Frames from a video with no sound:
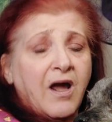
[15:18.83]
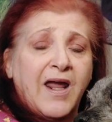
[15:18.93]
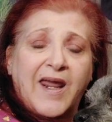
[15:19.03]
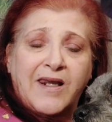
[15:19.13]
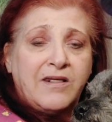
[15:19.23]
I
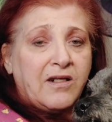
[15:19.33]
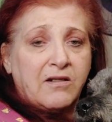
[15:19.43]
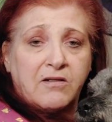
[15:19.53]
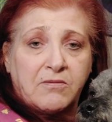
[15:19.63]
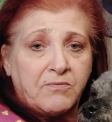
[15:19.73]
hate
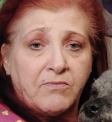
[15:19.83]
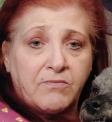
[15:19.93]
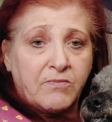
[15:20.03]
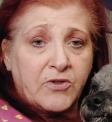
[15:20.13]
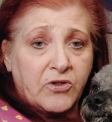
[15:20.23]
this.
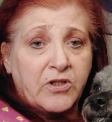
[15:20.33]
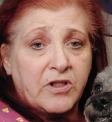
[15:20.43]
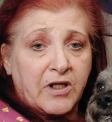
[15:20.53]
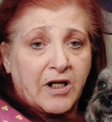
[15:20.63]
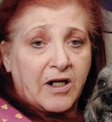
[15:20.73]
She
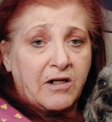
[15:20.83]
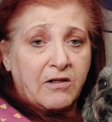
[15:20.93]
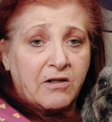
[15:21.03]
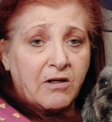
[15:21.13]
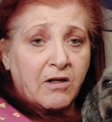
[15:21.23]
didn't
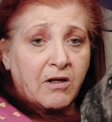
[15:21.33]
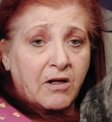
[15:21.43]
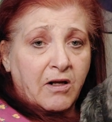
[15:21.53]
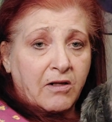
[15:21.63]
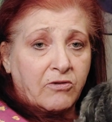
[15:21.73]
heat,
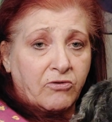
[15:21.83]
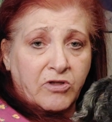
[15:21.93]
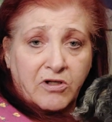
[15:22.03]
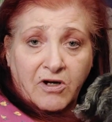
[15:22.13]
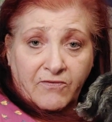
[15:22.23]
so
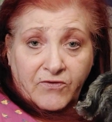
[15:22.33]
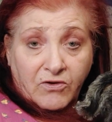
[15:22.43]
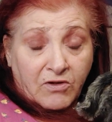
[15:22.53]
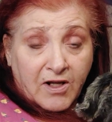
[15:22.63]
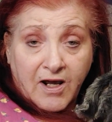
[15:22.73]
she's not
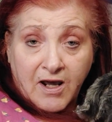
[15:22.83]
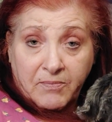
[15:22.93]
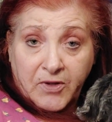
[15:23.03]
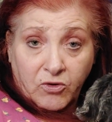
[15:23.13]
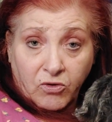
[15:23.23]
feeling like a
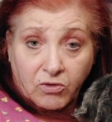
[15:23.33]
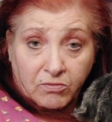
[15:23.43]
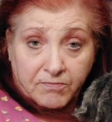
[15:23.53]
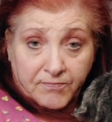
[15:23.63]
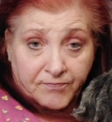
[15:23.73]
happy
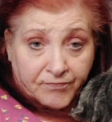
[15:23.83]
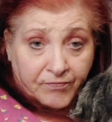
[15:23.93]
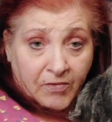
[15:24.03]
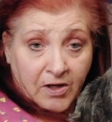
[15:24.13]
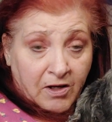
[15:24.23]
girl.
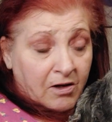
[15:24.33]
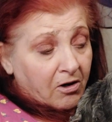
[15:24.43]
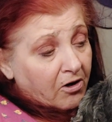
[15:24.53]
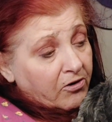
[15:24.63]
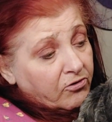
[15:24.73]

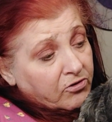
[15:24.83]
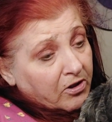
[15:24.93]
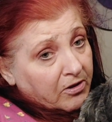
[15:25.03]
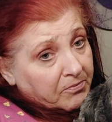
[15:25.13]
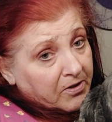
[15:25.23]
Are you,
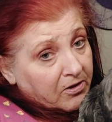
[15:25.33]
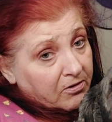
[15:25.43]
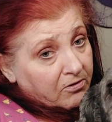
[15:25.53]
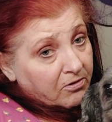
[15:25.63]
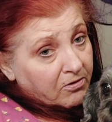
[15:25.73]
jellybean?
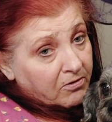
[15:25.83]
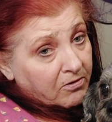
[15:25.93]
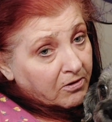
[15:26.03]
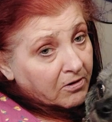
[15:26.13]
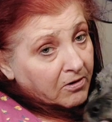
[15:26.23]

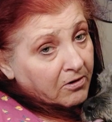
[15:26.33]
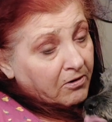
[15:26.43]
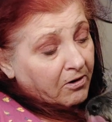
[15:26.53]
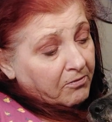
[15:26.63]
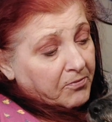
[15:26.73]

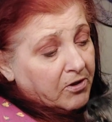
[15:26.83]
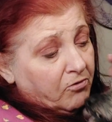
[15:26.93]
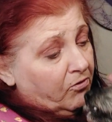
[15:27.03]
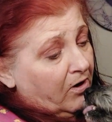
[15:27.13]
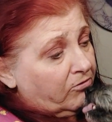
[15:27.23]
Uh, but
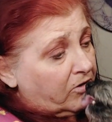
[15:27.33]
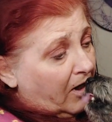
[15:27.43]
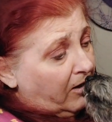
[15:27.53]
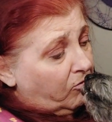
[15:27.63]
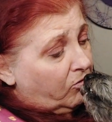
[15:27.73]
you were
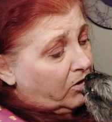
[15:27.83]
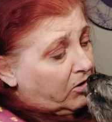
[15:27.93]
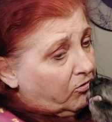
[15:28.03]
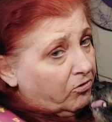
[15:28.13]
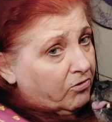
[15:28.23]
outside
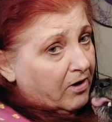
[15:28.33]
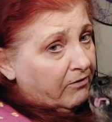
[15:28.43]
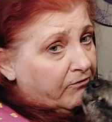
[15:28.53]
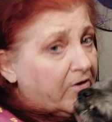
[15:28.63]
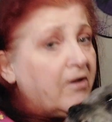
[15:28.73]
earlier and you
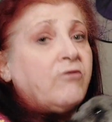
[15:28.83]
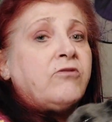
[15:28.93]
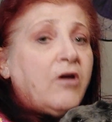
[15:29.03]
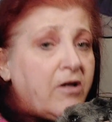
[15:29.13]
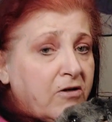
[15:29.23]
had fun
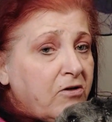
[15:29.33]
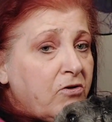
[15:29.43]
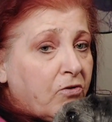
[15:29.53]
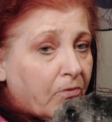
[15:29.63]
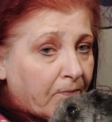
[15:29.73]
outside, didn't
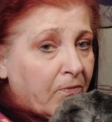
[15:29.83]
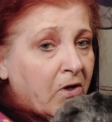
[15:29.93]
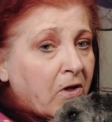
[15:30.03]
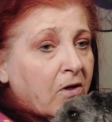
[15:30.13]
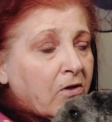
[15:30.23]
you?
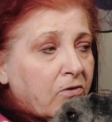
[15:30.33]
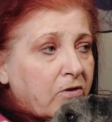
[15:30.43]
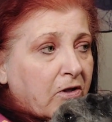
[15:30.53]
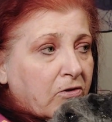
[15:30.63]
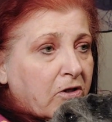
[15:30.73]
You
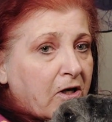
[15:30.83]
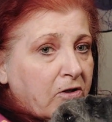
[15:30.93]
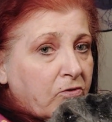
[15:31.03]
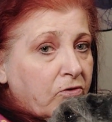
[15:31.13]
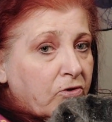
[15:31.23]
was outside,
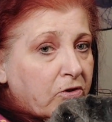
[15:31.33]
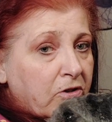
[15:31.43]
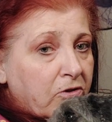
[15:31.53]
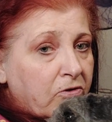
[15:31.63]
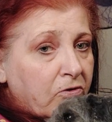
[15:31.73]
you and your
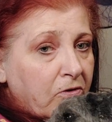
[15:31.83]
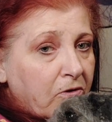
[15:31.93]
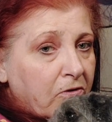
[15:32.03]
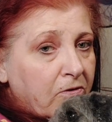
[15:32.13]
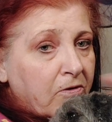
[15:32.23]
sister.
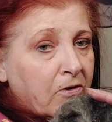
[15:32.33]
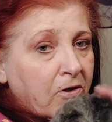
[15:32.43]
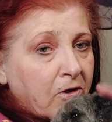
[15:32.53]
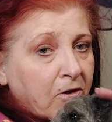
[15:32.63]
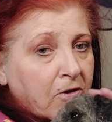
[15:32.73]

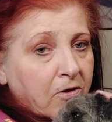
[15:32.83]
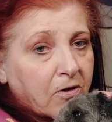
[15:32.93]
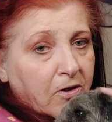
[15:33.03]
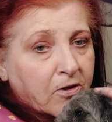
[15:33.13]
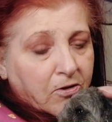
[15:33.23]

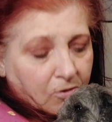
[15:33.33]
I know.